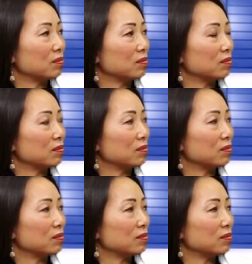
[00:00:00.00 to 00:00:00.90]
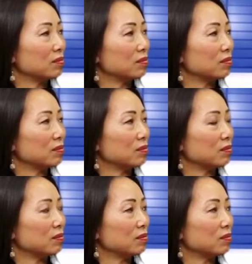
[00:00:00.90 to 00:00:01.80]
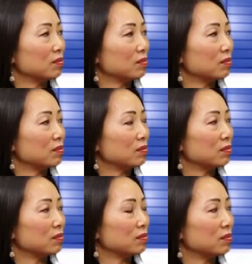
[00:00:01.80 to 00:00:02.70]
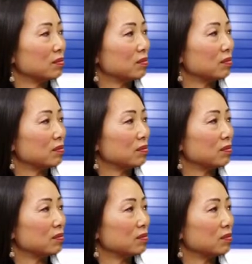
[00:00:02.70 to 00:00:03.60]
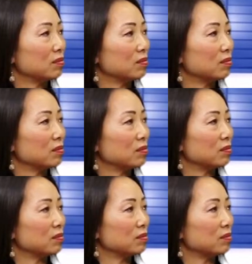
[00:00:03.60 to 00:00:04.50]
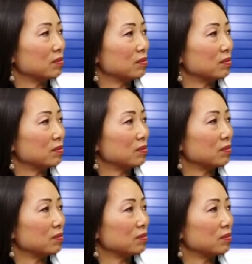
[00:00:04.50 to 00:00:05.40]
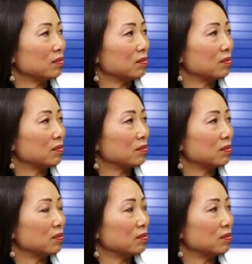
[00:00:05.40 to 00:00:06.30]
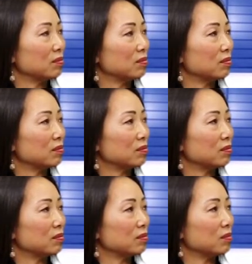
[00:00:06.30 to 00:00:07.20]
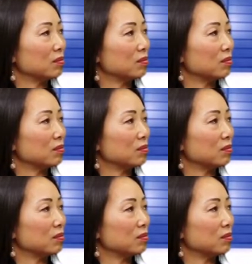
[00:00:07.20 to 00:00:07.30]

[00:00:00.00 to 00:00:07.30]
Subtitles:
(silent)